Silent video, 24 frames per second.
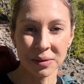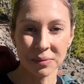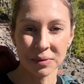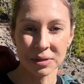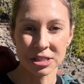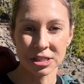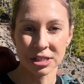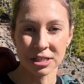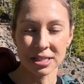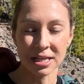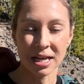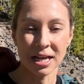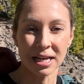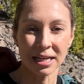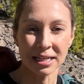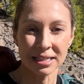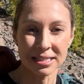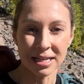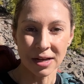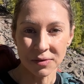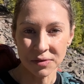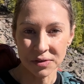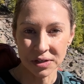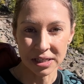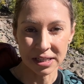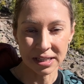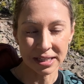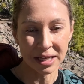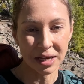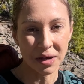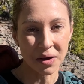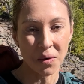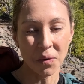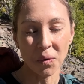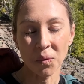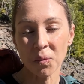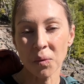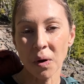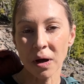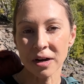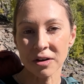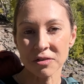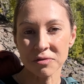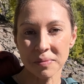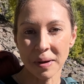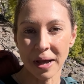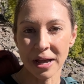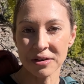which is definitely one
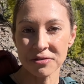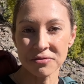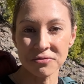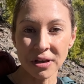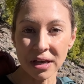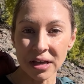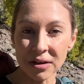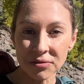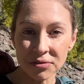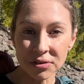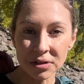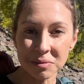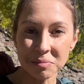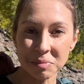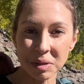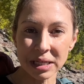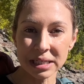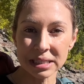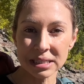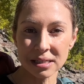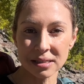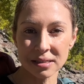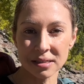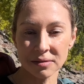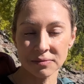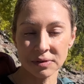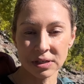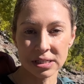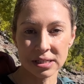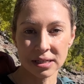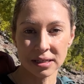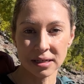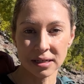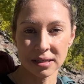of my favorite places to visit,